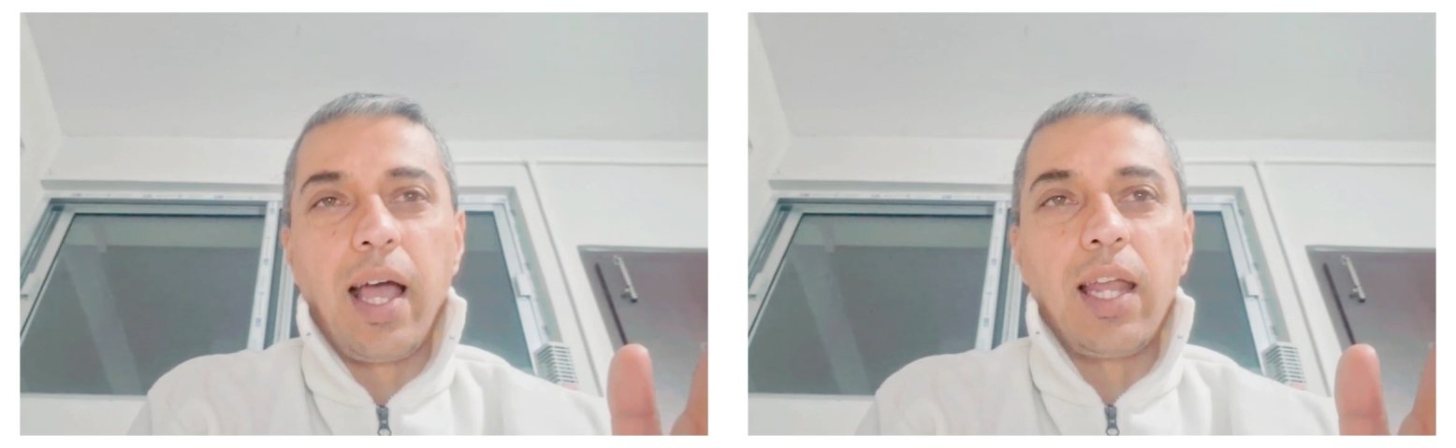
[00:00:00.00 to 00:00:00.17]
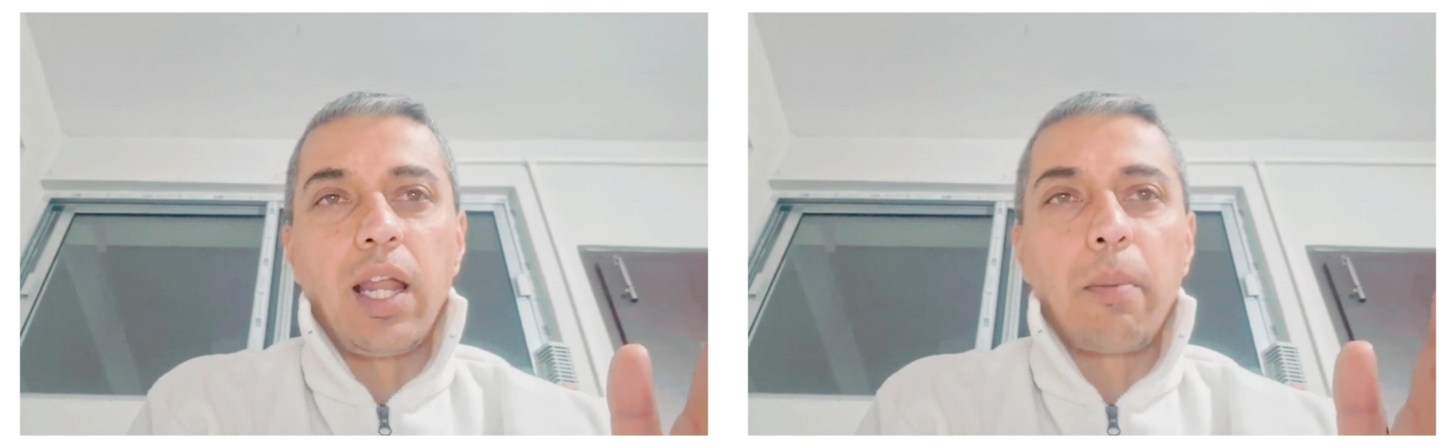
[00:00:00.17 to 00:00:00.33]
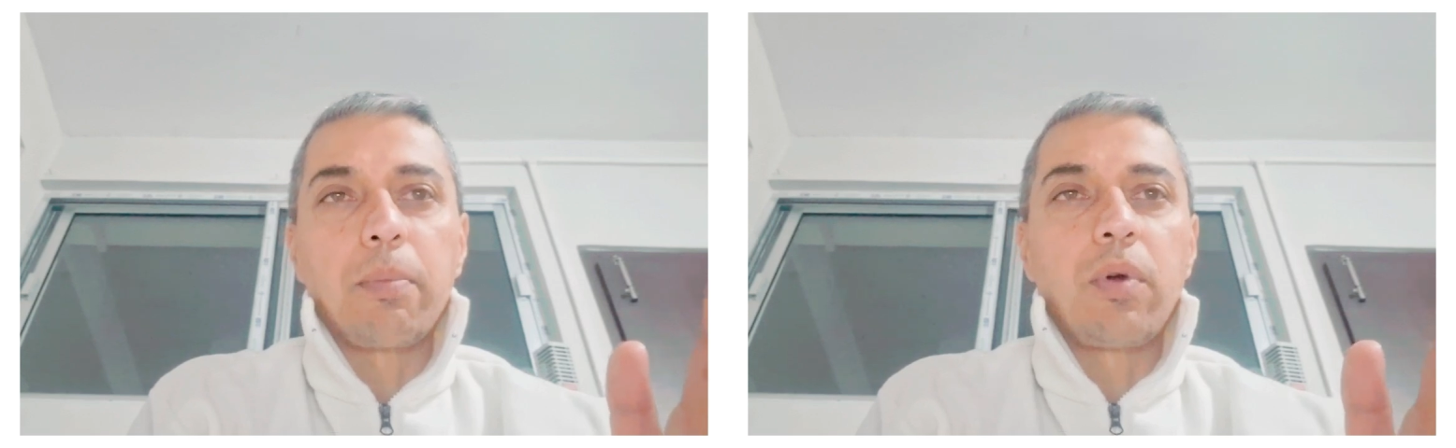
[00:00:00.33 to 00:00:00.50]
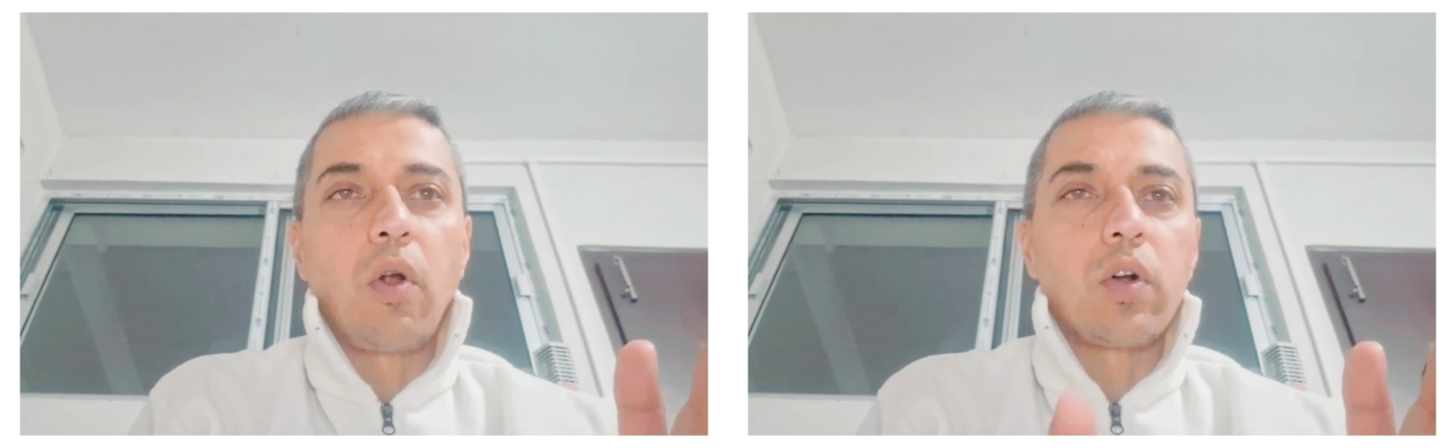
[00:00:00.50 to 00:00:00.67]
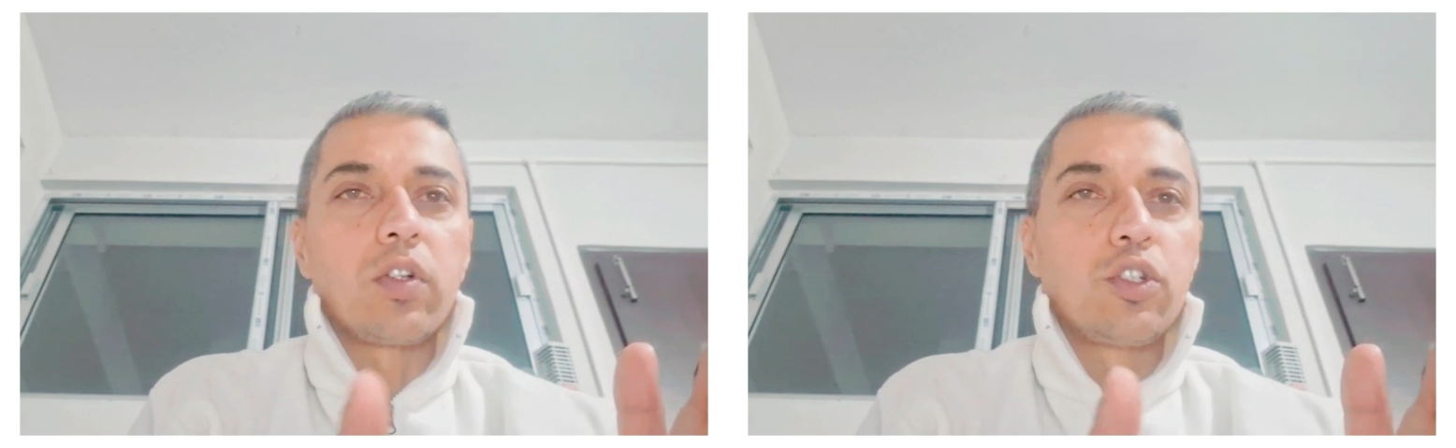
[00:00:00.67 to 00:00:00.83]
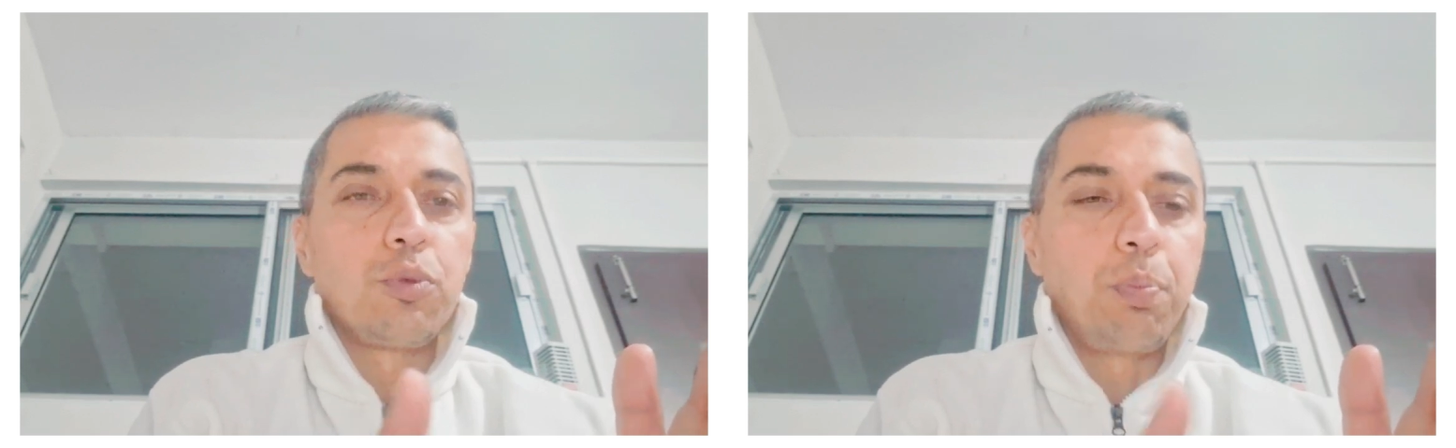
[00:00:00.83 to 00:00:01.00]
and i'm not
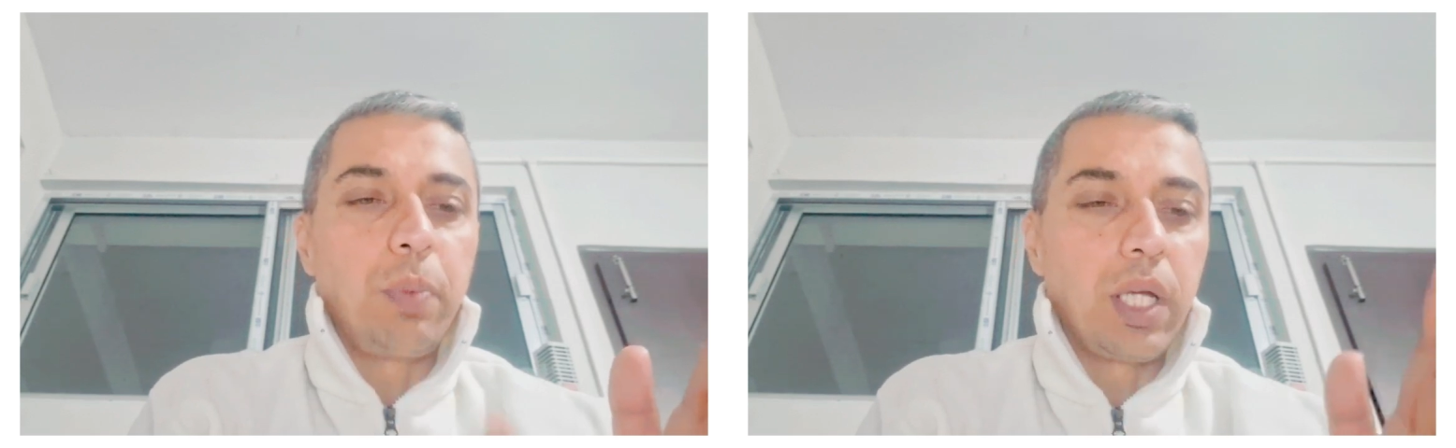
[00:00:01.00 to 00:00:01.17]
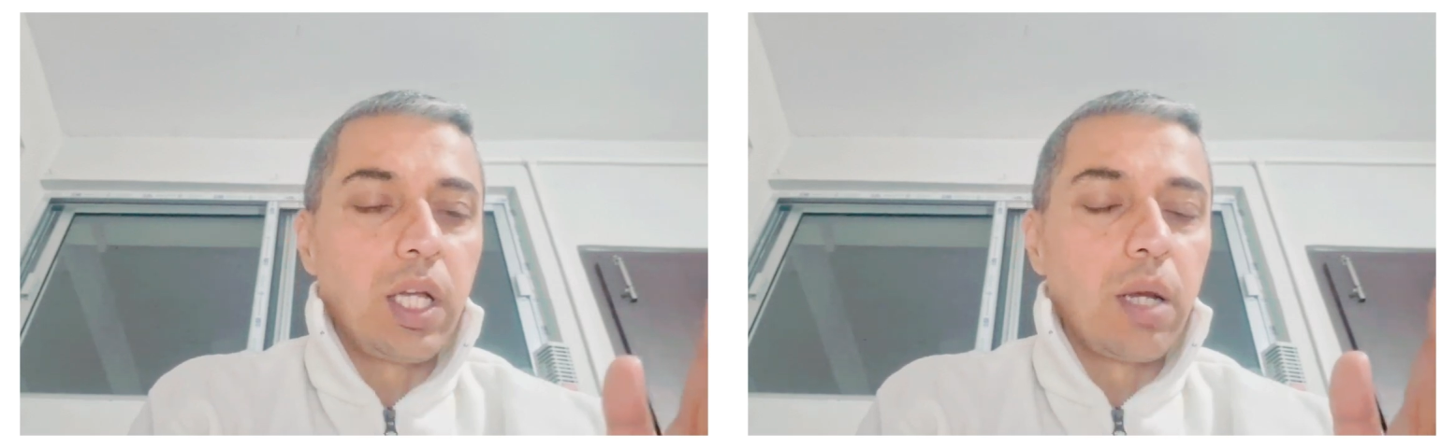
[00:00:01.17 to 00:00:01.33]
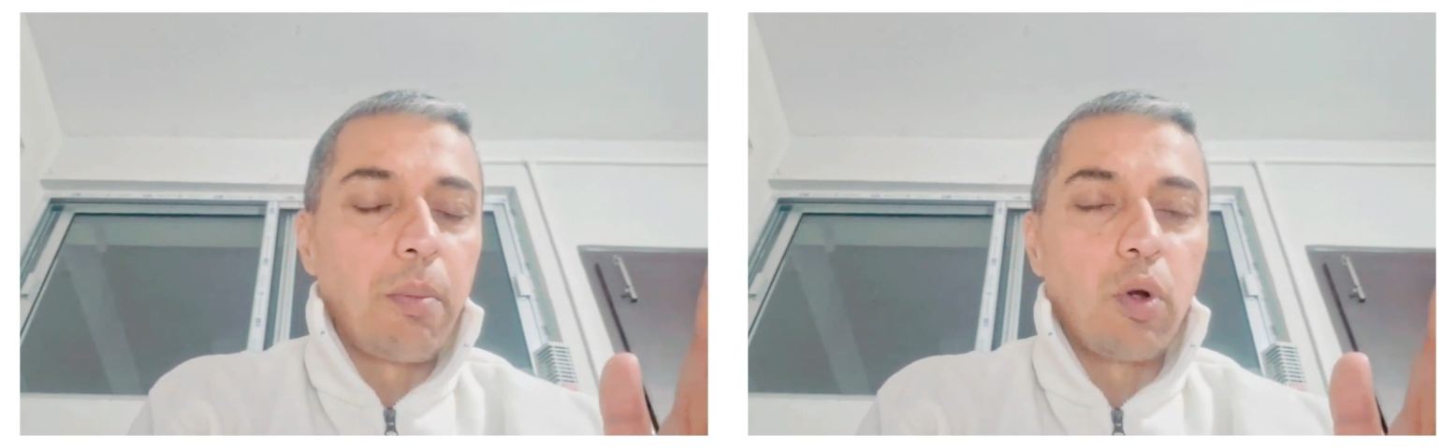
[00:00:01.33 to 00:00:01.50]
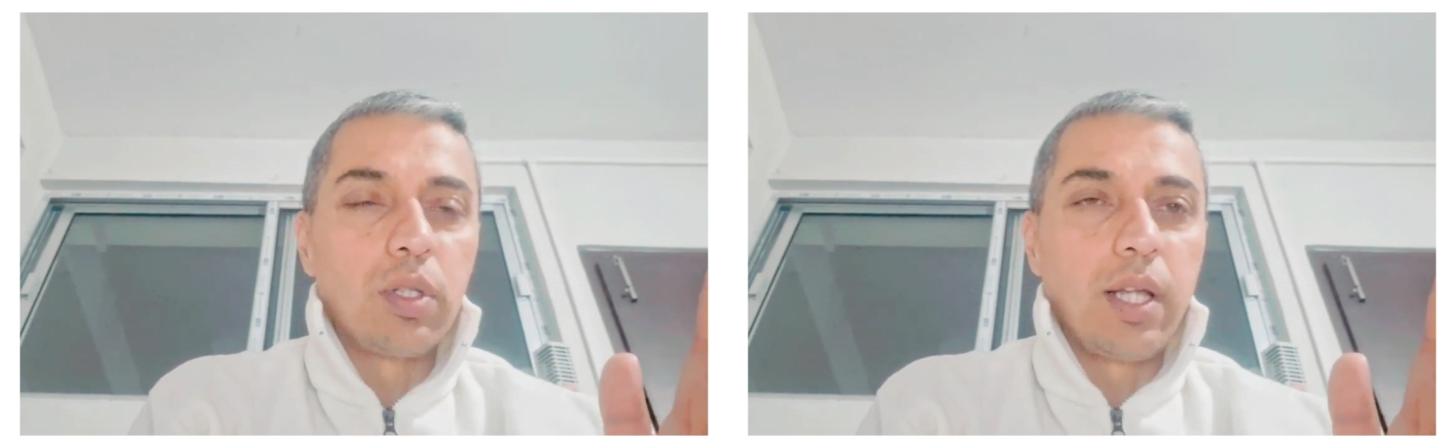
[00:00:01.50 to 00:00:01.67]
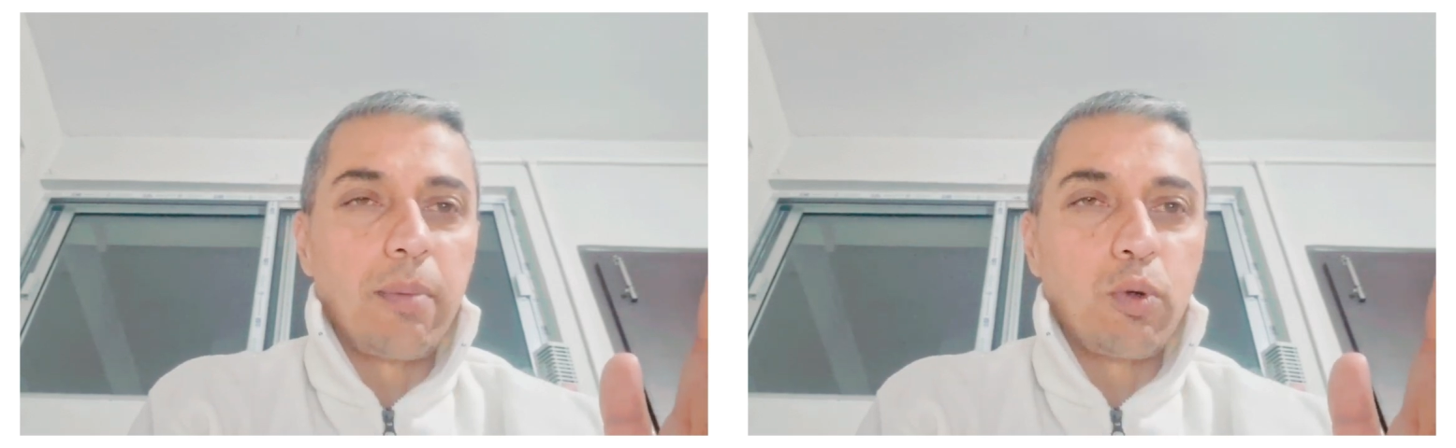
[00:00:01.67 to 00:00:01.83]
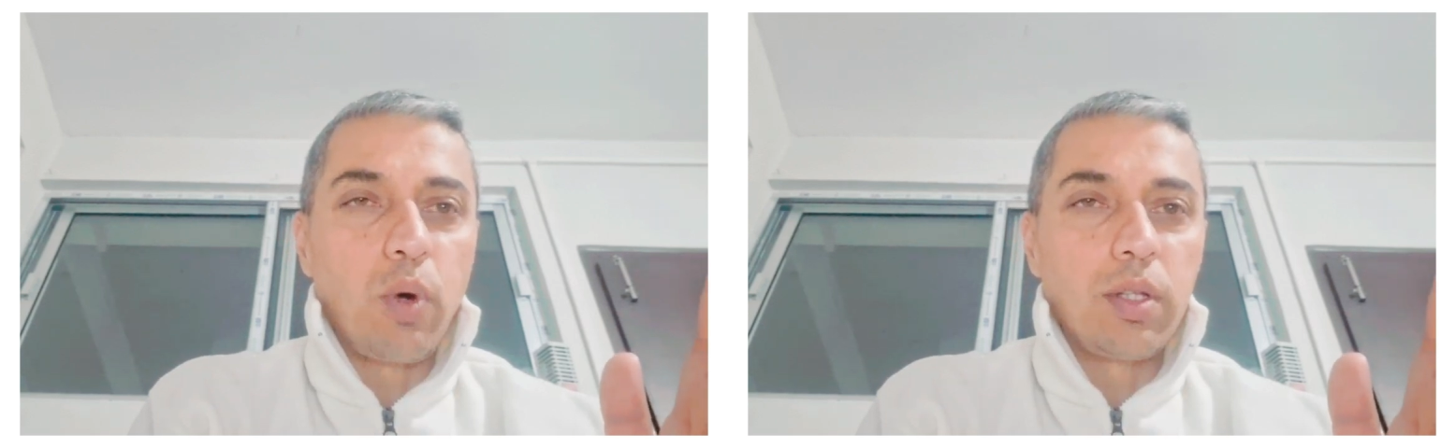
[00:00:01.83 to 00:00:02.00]
speaking about
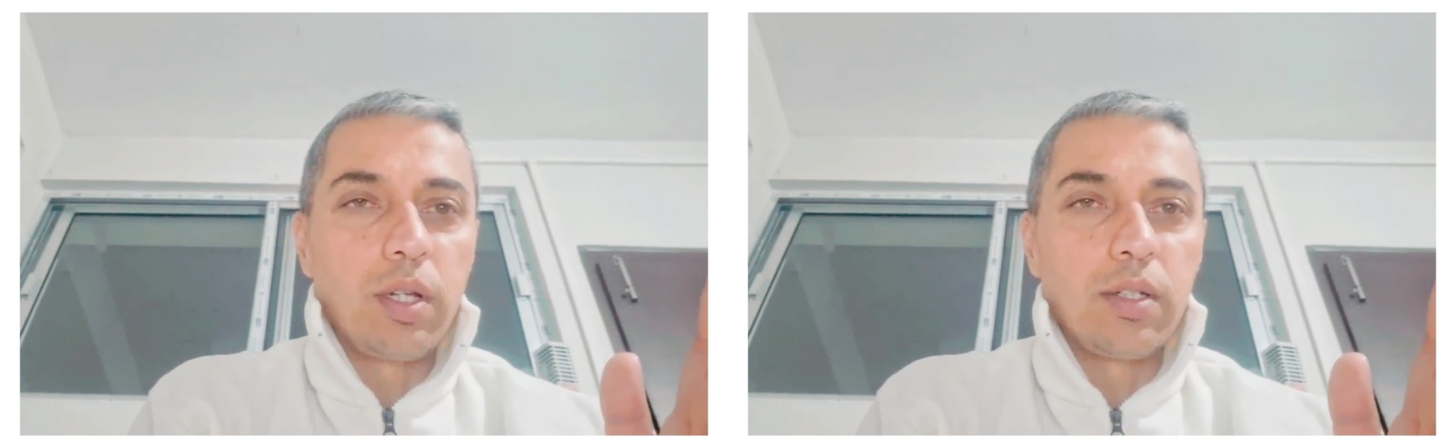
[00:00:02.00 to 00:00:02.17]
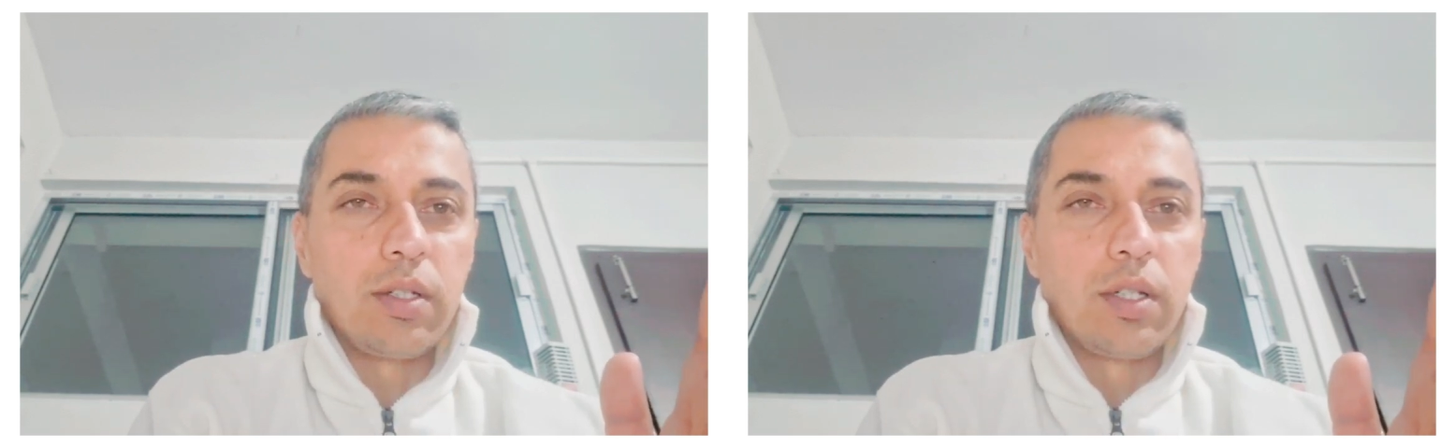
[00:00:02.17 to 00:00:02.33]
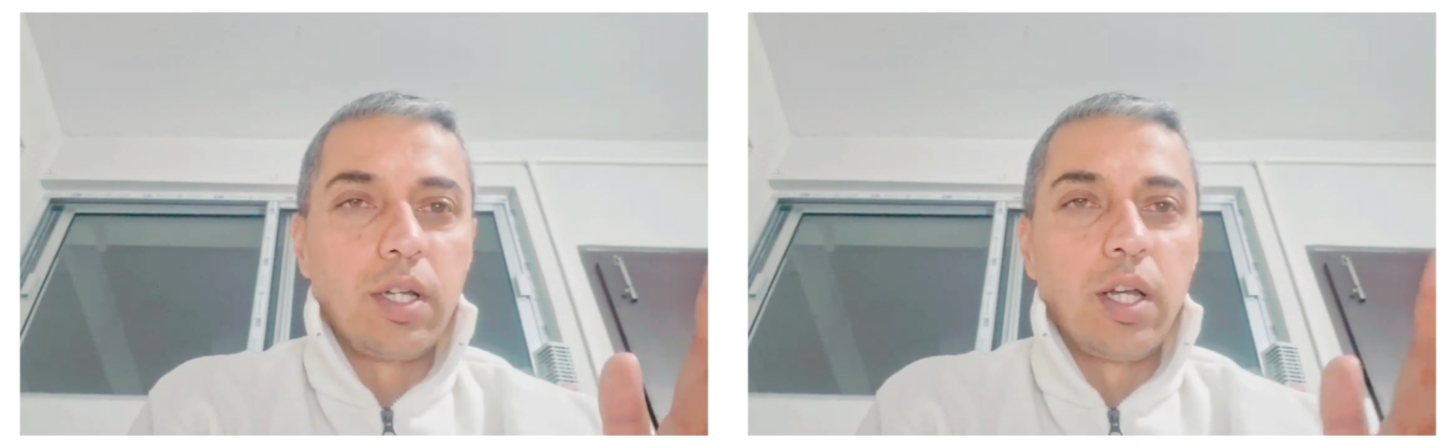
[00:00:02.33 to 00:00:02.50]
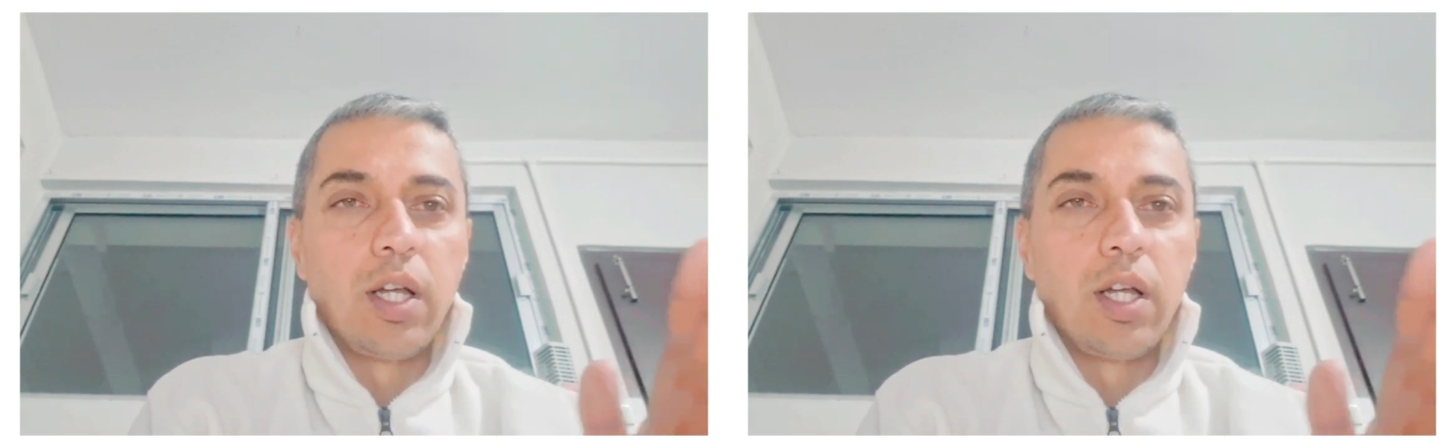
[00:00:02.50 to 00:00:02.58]
them to others